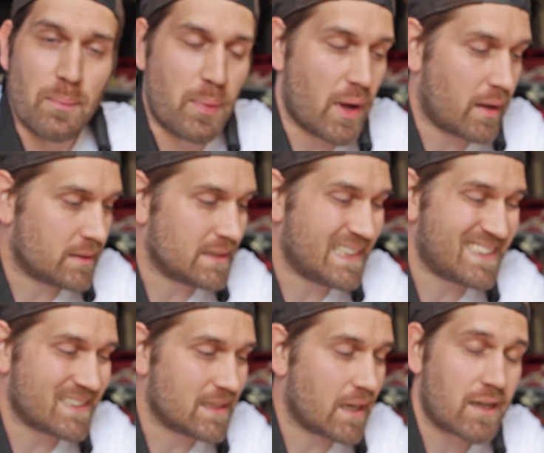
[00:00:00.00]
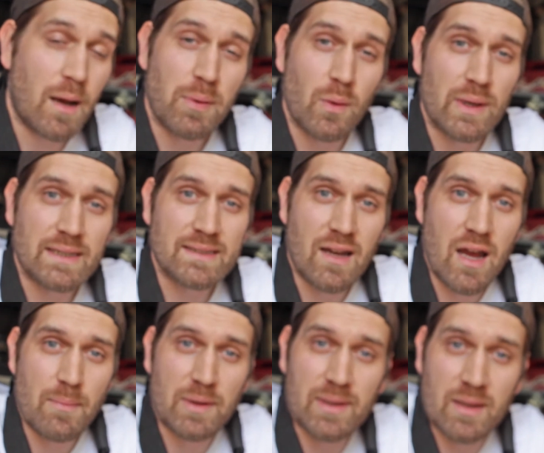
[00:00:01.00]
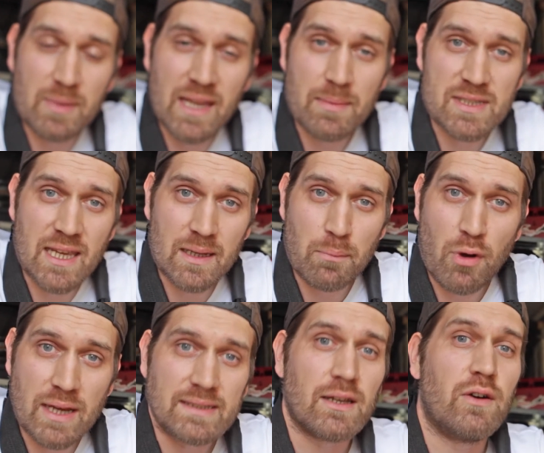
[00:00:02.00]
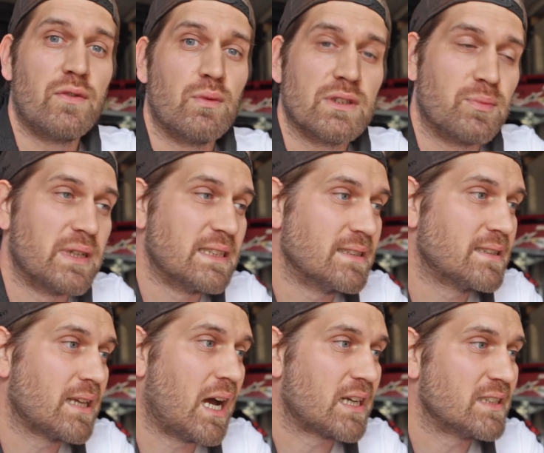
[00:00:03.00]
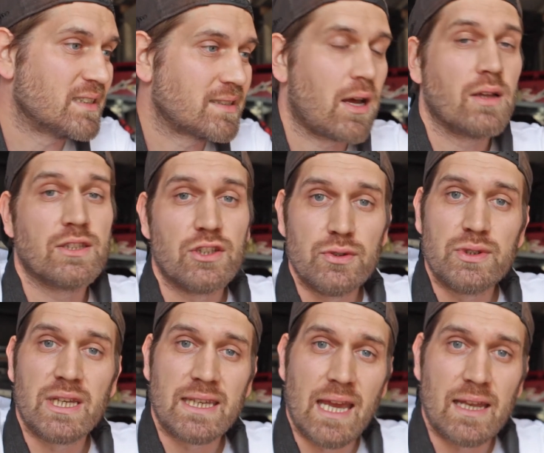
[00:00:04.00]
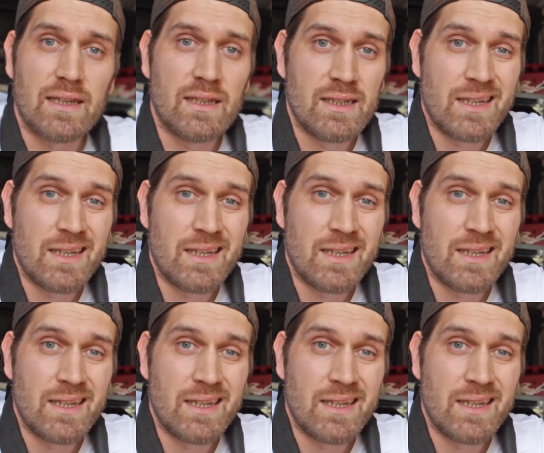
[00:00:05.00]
but in a couple of weeks time I'm going to be able to get the brace off, which means I can start to use it again.